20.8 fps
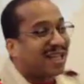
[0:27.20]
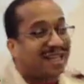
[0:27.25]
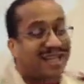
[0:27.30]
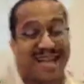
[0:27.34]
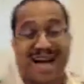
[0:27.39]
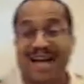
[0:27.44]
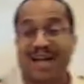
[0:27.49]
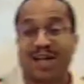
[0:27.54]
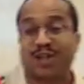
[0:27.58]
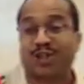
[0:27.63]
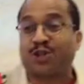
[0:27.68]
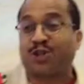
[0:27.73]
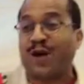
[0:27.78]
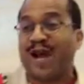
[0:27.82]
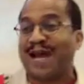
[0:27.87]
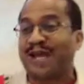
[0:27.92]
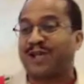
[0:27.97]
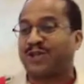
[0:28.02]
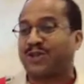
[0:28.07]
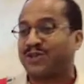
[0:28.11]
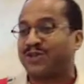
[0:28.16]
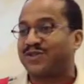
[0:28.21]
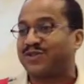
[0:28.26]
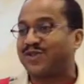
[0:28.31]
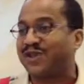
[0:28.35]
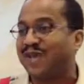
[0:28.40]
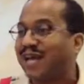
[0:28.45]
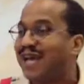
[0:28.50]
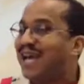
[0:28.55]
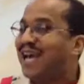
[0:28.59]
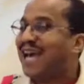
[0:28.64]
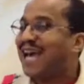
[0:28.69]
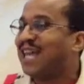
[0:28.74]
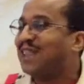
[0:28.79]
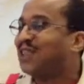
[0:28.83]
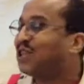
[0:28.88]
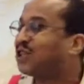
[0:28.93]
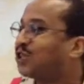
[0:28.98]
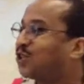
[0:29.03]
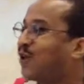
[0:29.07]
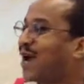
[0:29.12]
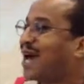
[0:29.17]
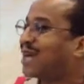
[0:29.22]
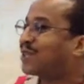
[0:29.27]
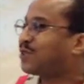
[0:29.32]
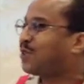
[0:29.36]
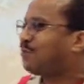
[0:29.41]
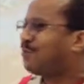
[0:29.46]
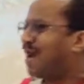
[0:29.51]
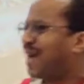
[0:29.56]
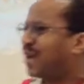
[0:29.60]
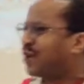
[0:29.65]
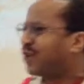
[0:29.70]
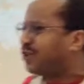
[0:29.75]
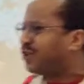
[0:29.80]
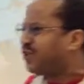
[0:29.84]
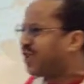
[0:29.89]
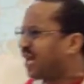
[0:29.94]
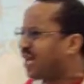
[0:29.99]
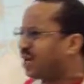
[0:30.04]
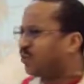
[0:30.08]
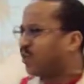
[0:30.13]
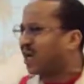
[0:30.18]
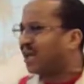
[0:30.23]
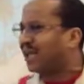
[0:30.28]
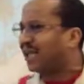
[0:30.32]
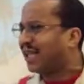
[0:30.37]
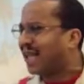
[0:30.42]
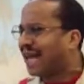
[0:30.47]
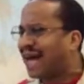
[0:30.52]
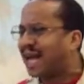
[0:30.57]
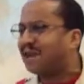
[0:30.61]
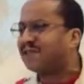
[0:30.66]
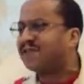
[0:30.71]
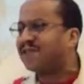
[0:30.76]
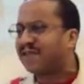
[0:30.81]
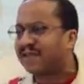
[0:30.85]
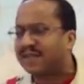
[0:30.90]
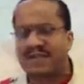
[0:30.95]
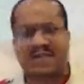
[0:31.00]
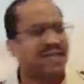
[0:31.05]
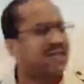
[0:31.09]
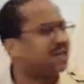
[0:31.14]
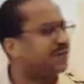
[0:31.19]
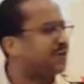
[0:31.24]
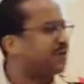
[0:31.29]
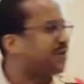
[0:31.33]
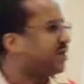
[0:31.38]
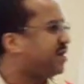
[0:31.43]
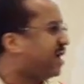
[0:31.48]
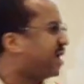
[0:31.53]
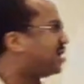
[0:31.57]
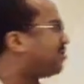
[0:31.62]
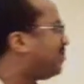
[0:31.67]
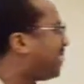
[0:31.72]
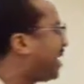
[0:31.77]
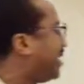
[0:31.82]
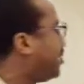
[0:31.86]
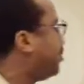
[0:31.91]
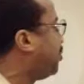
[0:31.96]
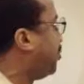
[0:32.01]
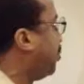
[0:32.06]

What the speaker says: a lot of tractors. And the tractor maker did what a lot of successful young men